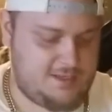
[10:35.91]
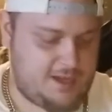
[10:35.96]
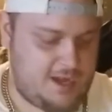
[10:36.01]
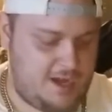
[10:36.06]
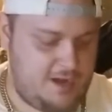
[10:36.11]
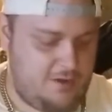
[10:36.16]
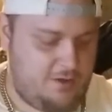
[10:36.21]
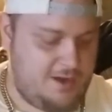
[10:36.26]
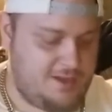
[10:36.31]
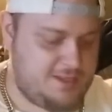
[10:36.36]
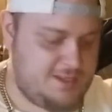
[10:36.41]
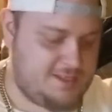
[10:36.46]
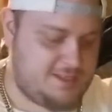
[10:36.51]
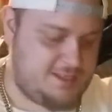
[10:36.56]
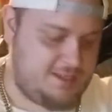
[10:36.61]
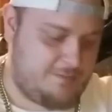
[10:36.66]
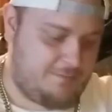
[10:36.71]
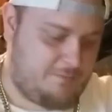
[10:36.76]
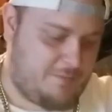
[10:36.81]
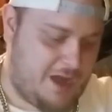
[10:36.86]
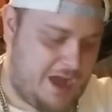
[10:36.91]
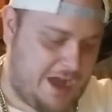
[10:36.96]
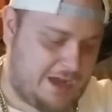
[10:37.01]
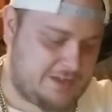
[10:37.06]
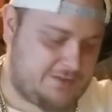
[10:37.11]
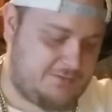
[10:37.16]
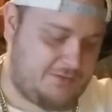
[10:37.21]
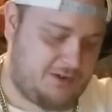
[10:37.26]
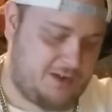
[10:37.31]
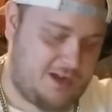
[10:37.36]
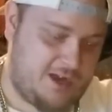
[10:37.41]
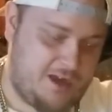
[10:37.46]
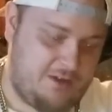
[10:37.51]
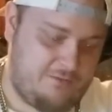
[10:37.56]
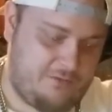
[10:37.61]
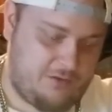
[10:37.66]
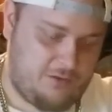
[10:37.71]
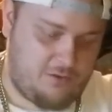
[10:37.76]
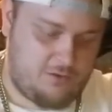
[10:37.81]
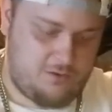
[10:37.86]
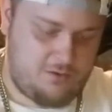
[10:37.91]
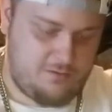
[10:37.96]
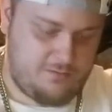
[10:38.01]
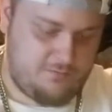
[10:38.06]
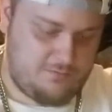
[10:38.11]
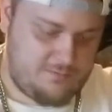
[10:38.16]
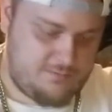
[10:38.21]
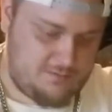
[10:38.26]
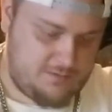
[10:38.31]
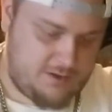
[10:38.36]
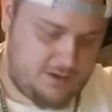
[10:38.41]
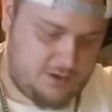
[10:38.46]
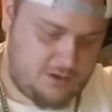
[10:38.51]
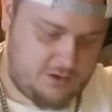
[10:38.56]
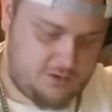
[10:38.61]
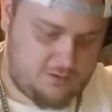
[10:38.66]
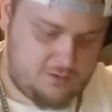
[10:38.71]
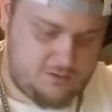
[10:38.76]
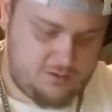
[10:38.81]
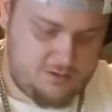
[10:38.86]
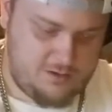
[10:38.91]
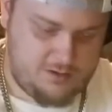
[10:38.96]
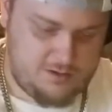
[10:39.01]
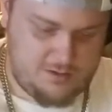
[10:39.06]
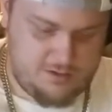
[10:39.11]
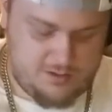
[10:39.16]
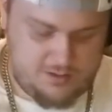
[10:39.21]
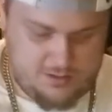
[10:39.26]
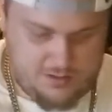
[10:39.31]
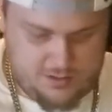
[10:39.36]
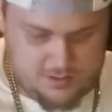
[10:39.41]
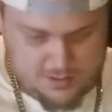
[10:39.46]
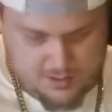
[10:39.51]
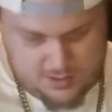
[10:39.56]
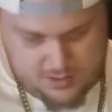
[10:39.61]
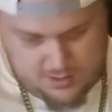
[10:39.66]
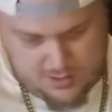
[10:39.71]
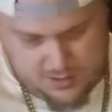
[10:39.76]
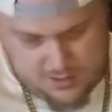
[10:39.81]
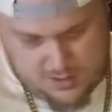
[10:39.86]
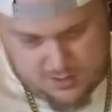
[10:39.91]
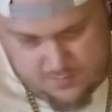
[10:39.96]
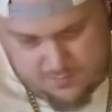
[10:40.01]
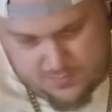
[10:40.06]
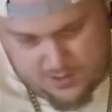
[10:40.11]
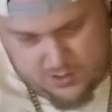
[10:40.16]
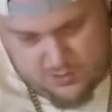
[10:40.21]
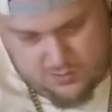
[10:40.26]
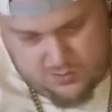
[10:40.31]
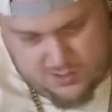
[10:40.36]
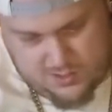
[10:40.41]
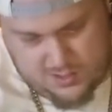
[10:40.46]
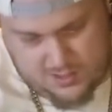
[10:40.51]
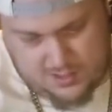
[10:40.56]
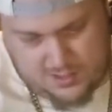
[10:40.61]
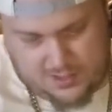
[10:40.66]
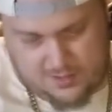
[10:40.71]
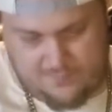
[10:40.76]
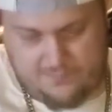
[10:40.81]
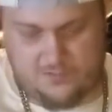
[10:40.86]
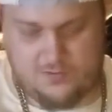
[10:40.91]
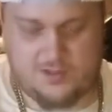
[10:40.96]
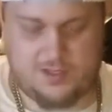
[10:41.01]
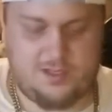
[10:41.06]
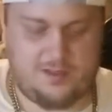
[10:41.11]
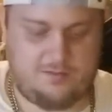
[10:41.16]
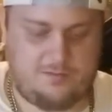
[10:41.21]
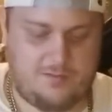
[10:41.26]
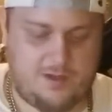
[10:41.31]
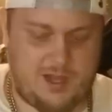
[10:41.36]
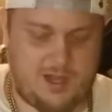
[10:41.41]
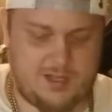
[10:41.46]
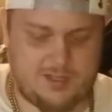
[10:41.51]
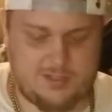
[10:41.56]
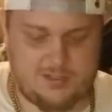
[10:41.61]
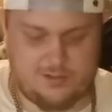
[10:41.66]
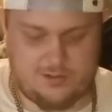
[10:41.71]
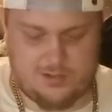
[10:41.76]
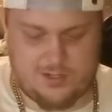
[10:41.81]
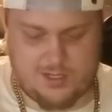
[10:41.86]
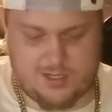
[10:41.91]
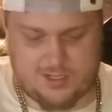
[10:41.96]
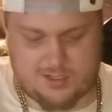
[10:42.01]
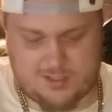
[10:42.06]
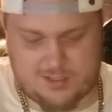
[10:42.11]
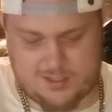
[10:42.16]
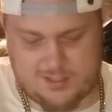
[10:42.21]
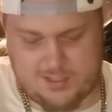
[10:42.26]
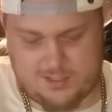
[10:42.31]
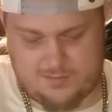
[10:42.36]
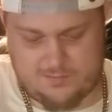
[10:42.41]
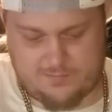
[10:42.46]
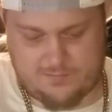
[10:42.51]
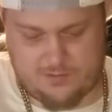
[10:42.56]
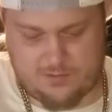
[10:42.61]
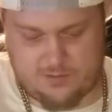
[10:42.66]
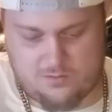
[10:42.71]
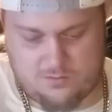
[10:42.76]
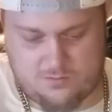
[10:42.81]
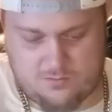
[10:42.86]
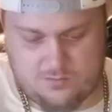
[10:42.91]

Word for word: I know I did see a box for an iPhone, though. But usually if you see the box, you don't actually see the phone.